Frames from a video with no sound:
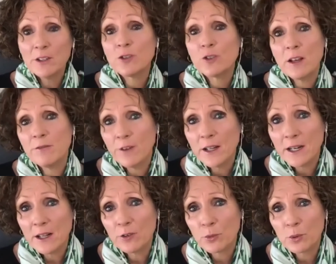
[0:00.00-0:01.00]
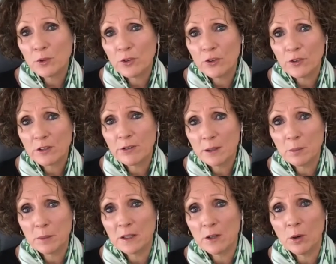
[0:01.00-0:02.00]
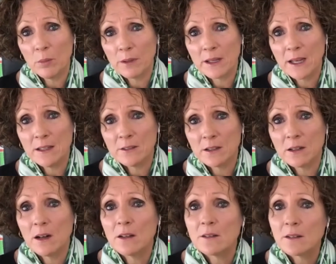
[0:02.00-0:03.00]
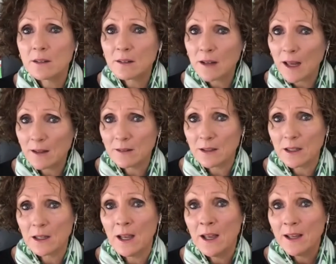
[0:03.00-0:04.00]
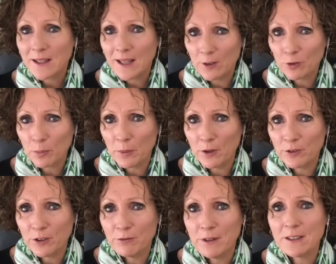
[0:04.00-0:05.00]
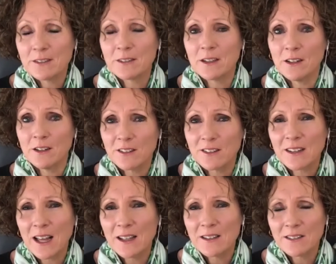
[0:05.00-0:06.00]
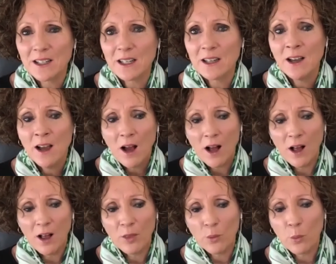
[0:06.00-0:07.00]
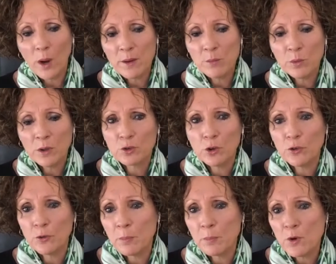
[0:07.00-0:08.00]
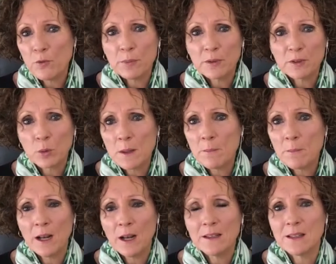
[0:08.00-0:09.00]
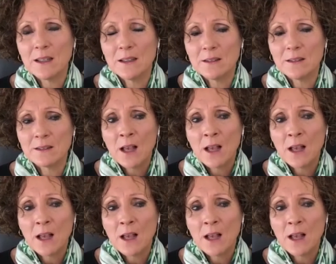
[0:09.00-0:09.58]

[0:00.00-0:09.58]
trade finance, which is incredibly complicated, and understanding counterparty risk and understanding the way in which goods move between places